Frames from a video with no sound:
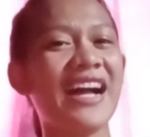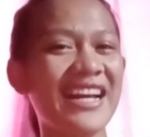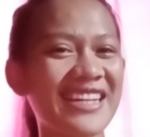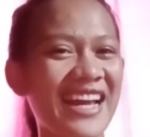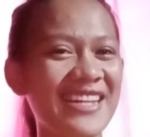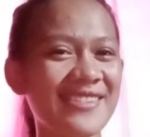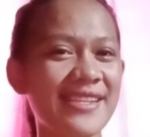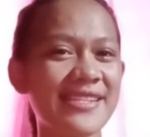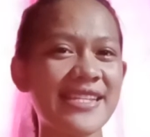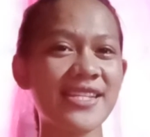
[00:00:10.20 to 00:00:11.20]
Hi guys,
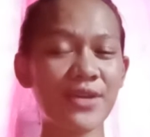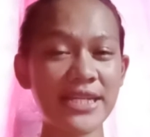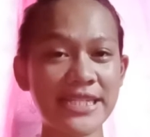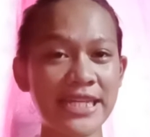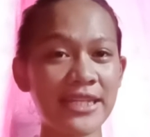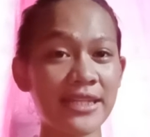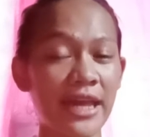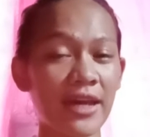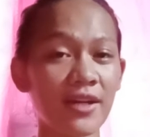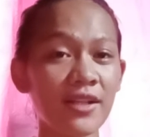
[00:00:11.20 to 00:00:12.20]
this is Christine
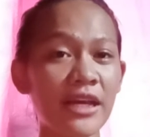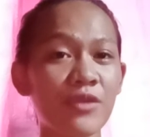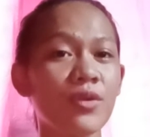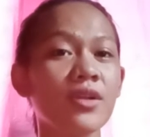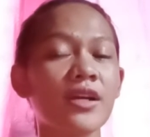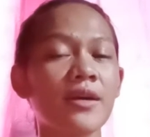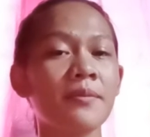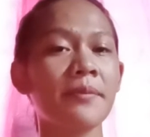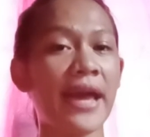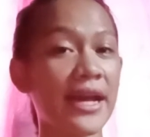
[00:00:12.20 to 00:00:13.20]
Gale and
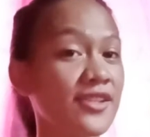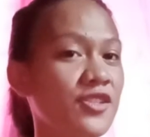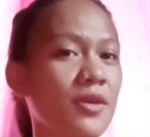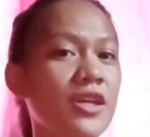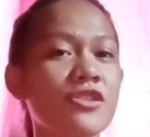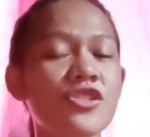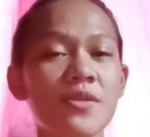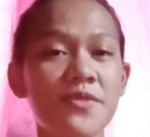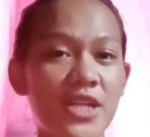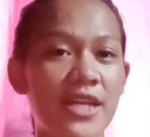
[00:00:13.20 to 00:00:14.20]
welcome back to my
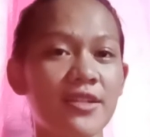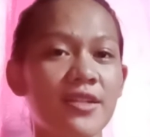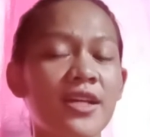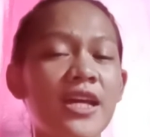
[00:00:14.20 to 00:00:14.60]
YouTube channel.